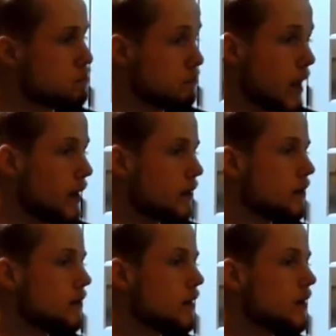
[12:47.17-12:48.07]
yeah.
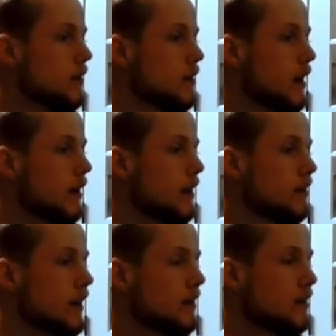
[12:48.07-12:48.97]
That's
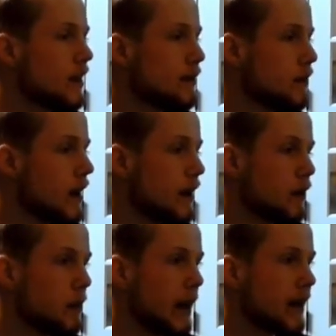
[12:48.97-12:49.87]
the extent of what I
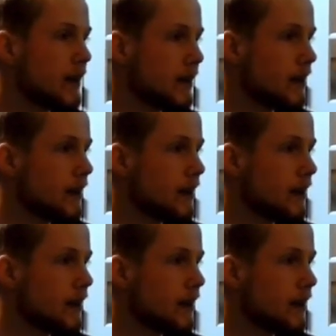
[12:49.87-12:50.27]
know about it.